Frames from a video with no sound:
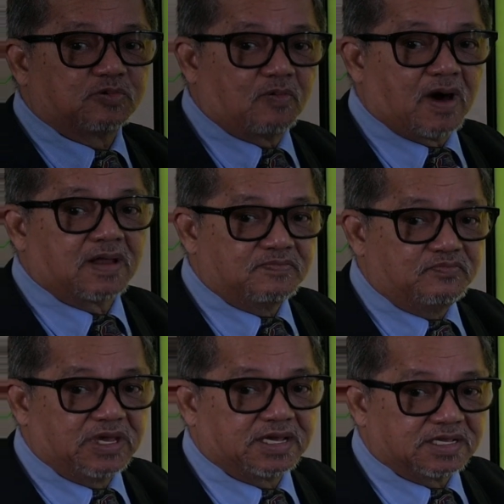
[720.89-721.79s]
one
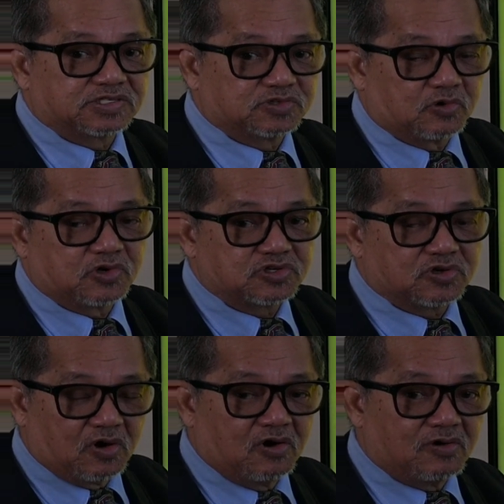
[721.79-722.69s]
biggest
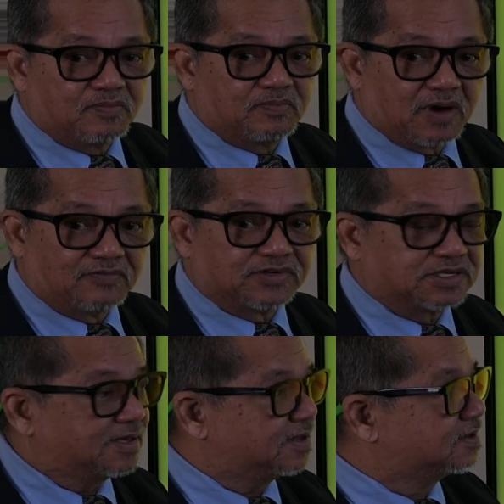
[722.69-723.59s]
source of
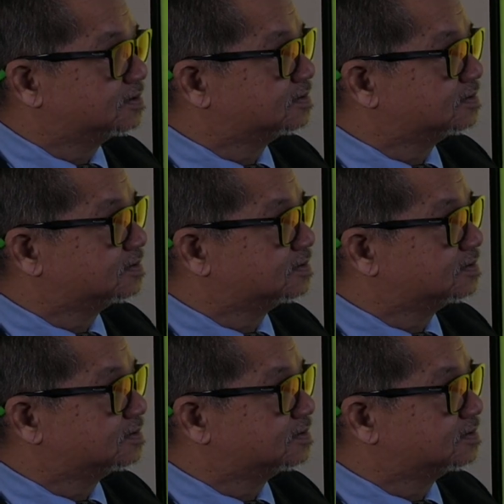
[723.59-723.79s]
poverty.